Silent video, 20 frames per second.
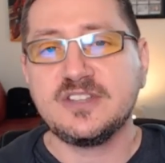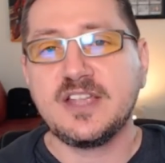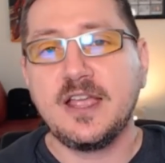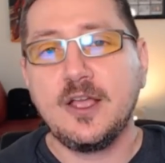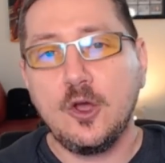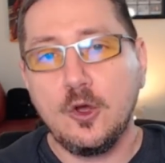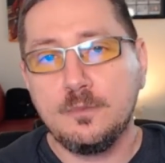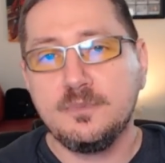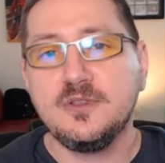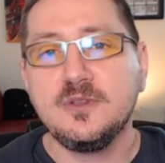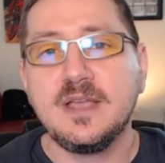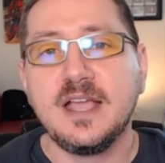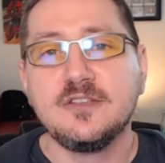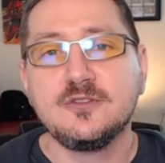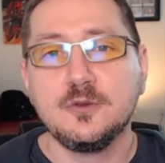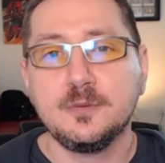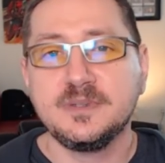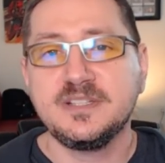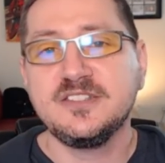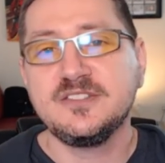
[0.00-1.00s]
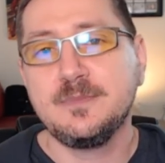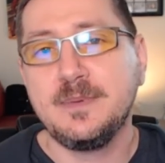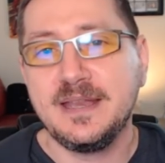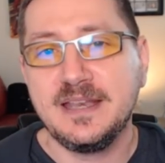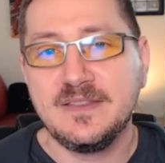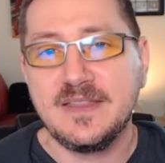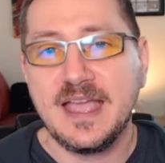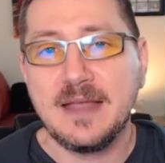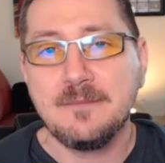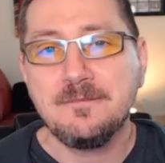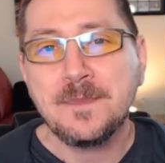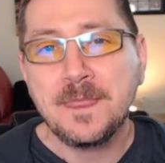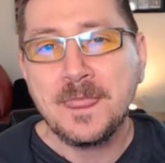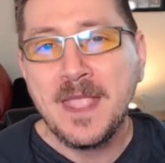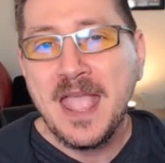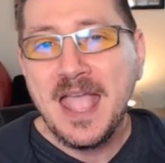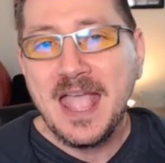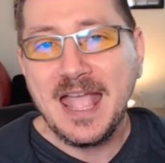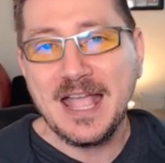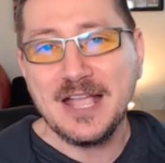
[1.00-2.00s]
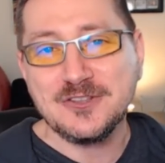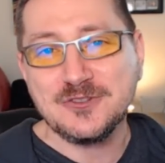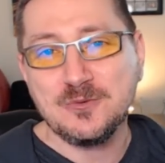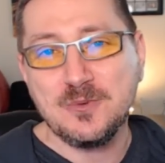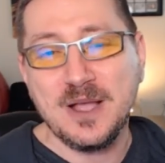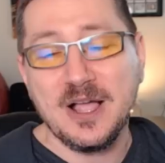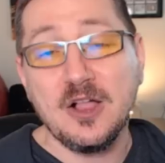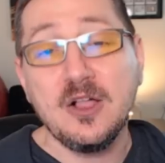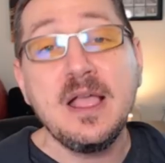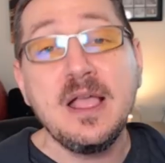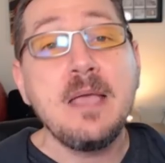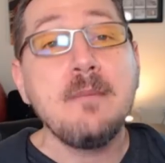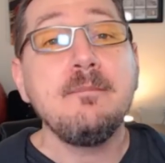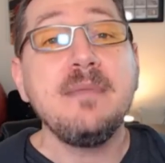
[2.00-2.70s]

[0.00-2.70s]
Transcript: I hope you guys will participate in that as well.